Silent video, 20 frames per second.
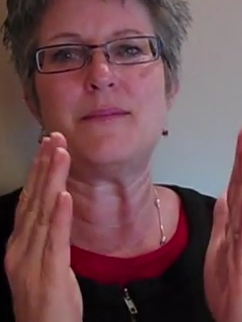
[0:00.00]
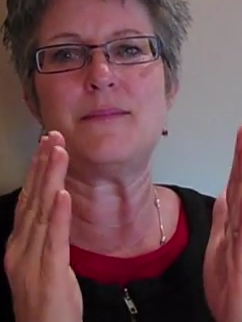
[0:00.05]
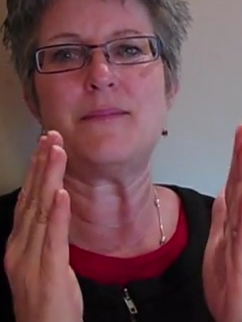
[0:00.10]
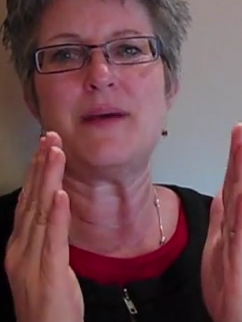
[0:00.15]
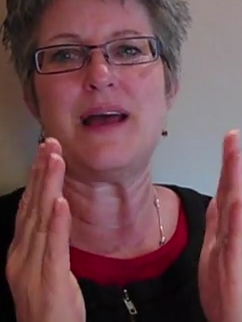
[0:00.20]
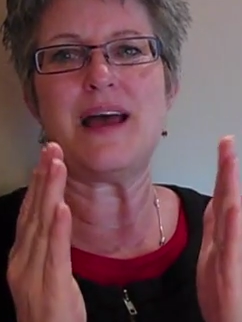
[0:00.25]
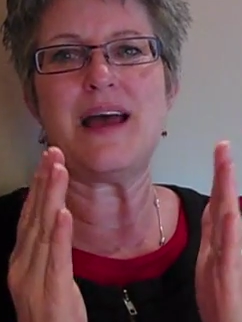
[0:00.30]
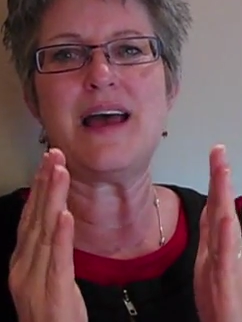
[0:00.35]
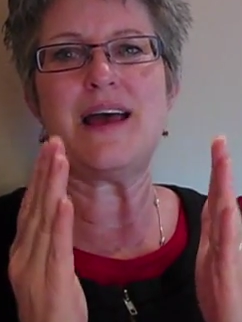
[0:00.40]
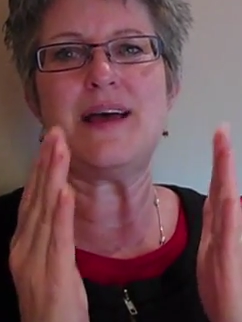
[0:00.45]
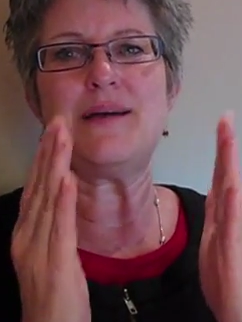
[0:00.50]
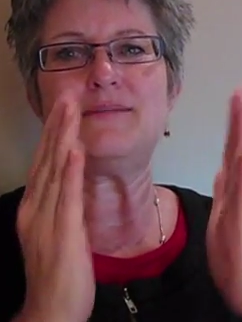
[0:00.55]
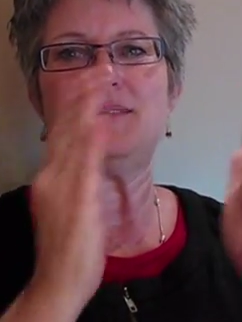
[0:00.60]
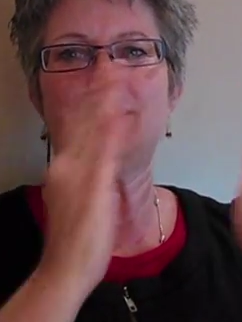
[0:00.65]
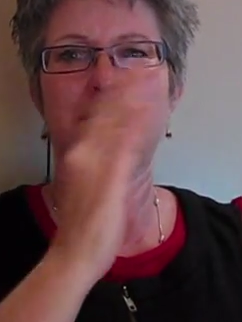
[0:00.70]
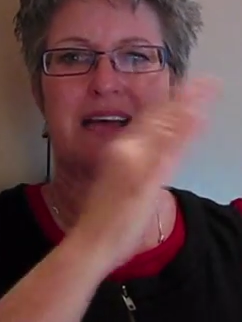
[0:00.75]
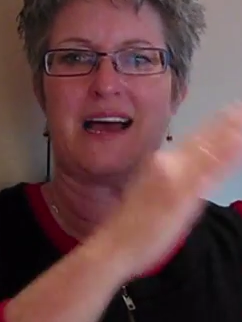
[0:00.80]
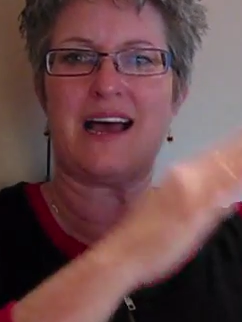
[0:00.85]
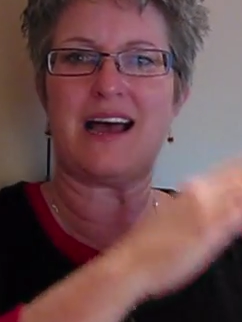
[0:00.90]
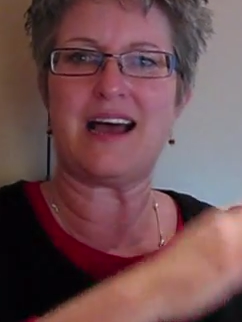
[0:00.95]

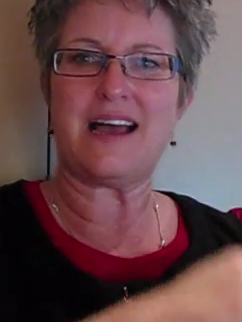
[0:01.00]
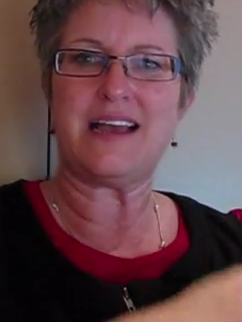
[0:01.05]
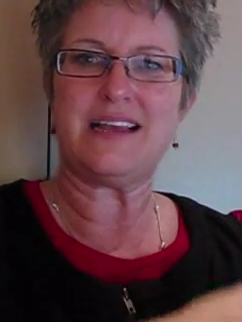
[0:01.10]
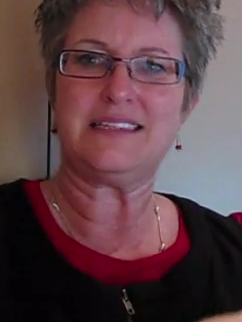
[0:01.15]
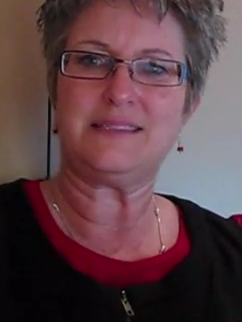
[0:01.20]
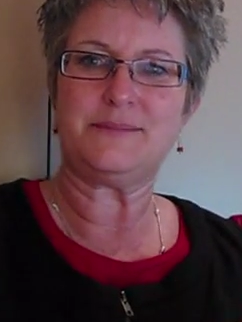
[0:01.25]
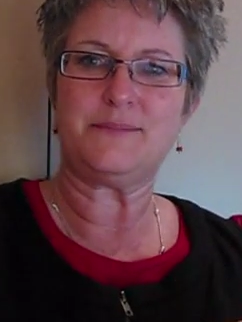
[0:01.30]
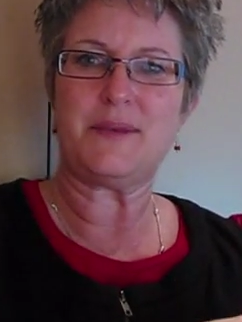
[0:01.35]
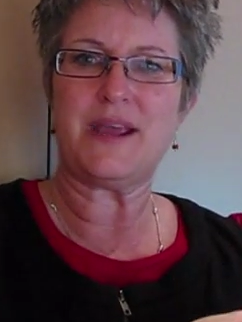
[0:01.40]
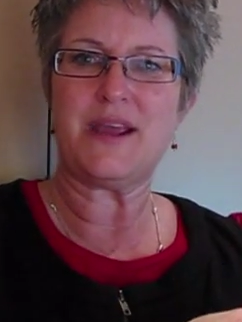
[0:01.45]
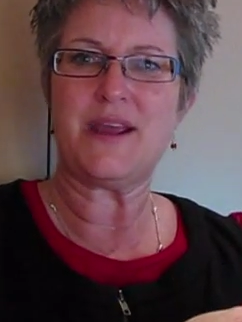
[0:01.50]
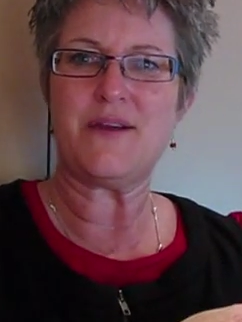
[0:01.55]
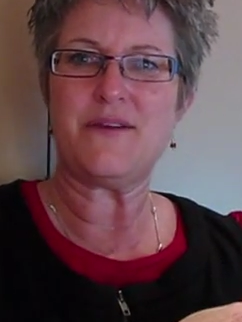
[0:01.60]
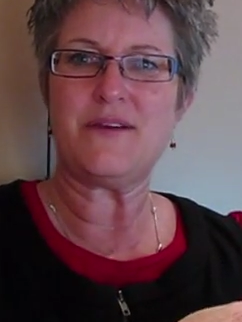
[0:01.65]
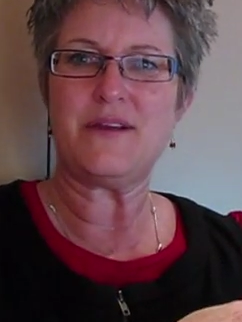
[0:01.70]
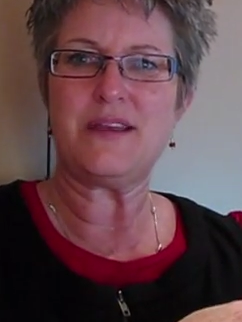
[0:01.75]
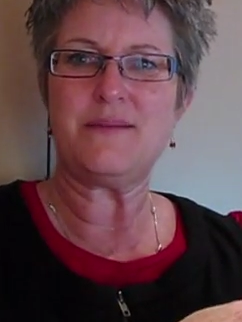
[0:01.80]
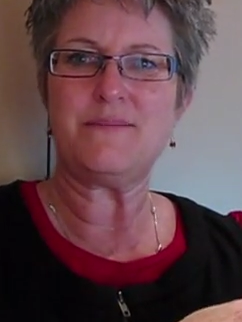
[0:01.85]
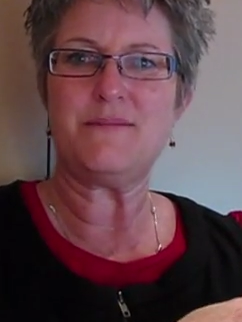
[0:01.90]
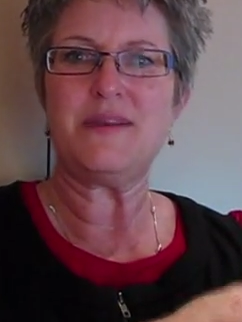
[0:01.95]
baptize,
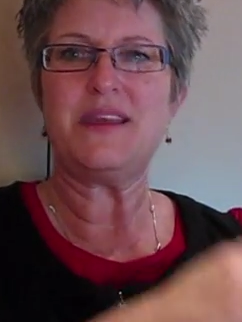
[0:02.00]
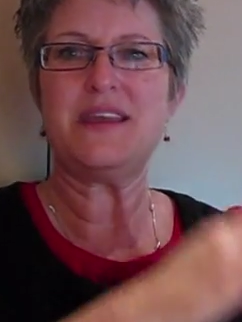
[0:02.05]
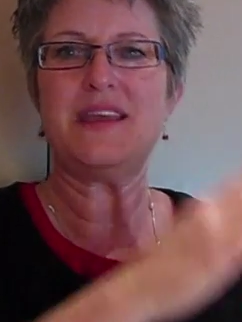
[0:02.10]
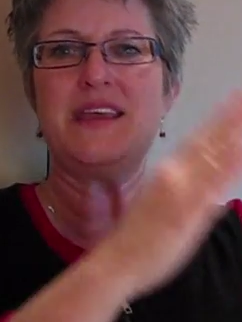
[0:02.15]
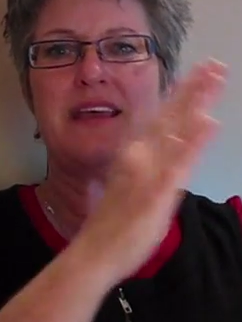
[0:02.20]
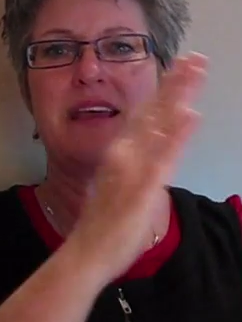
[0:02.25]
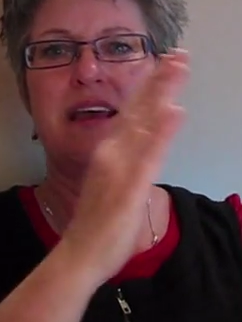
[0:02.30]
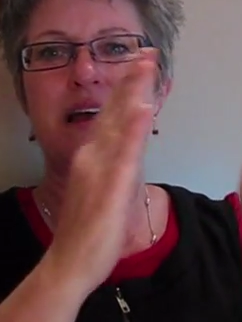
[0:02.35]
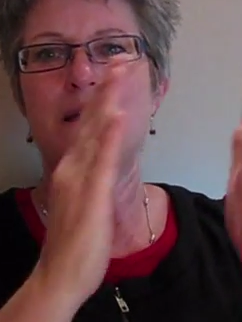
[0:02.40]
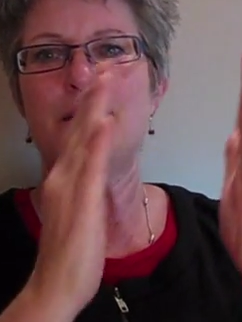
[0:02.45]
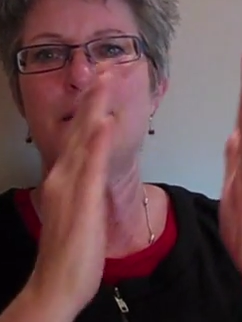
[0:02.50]
bury me,